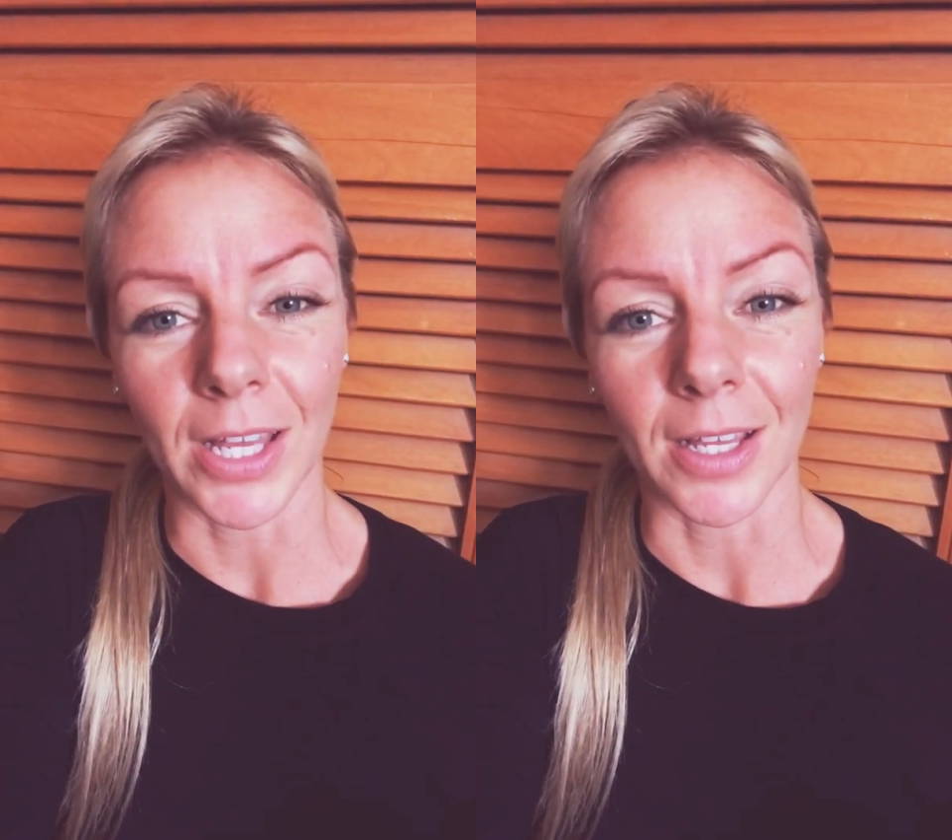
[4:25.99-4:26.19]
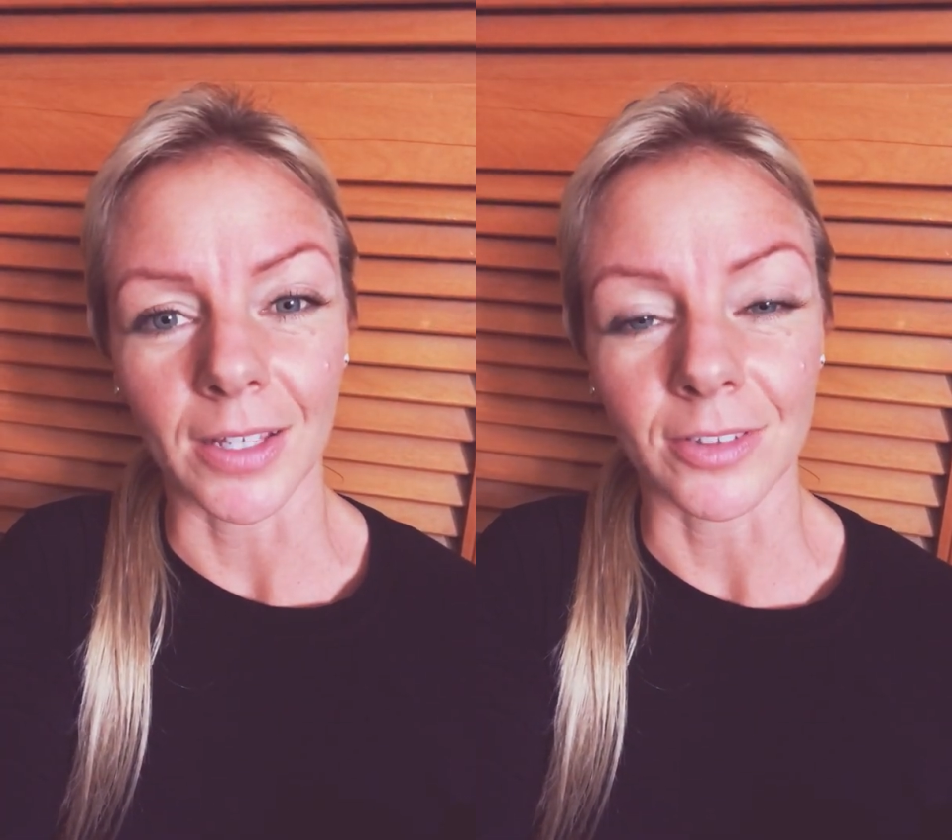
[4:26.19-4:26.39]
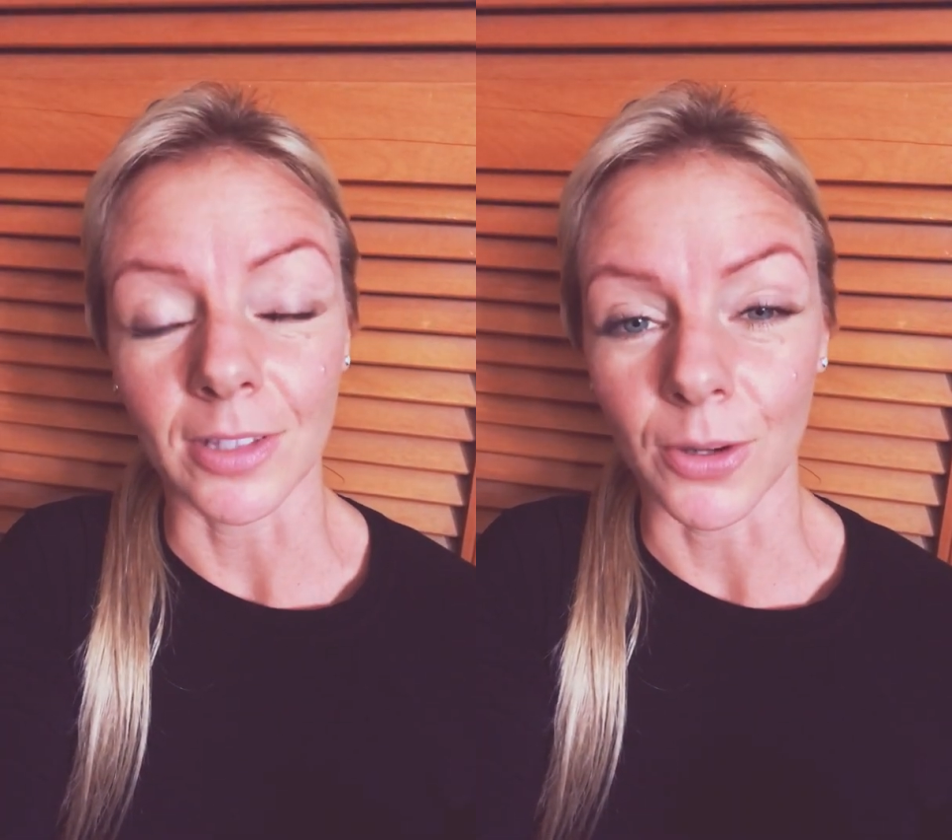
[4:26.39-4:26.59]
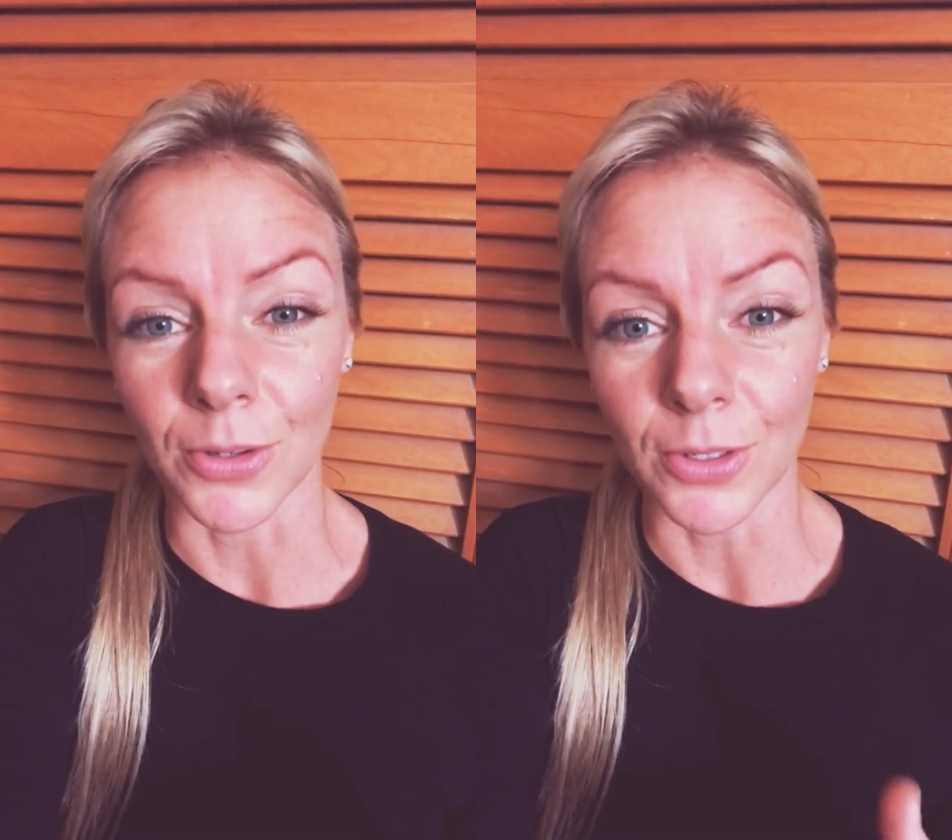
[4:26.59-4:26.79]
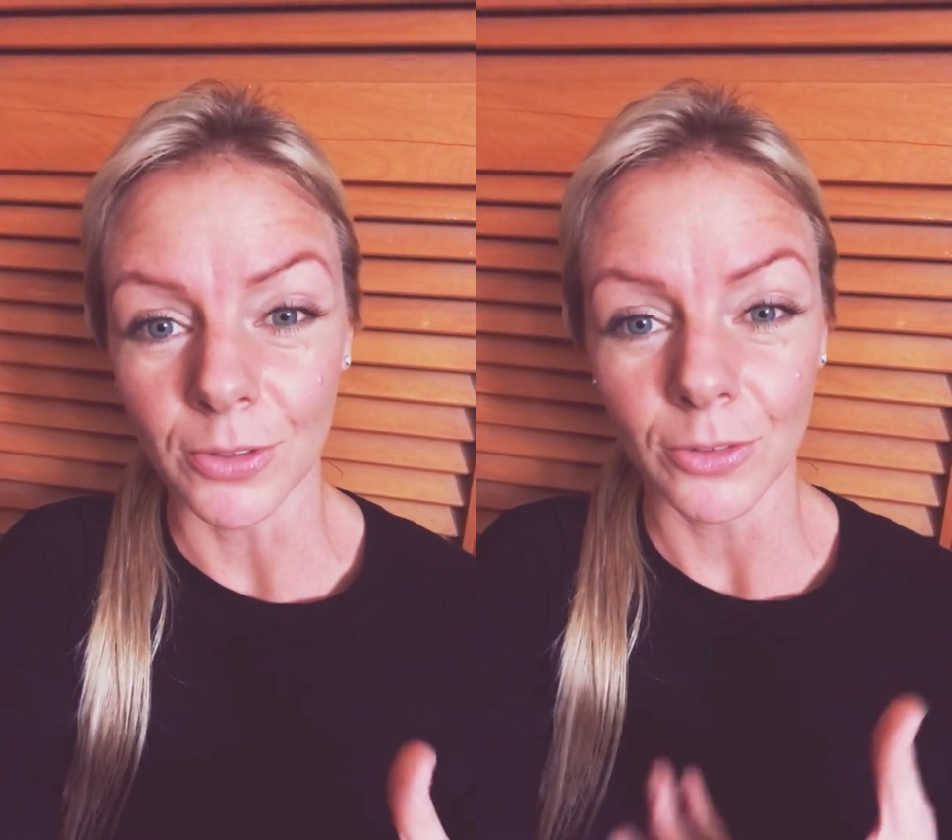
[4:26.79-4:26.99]
as
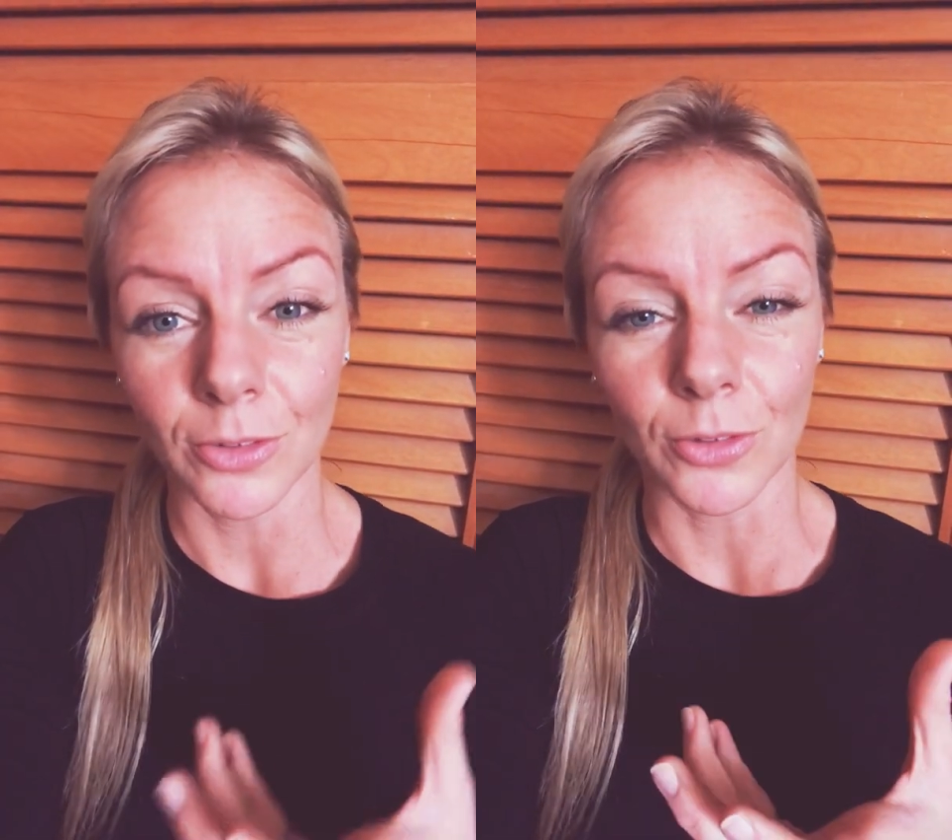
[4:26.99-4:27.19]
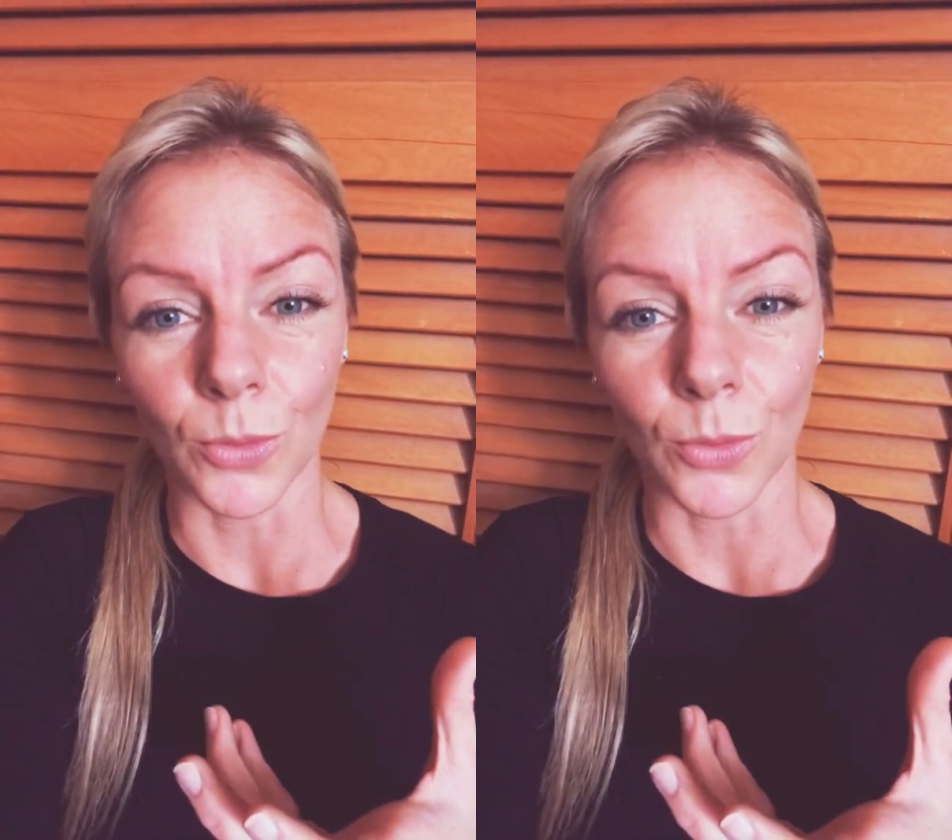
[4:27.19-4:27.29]
loners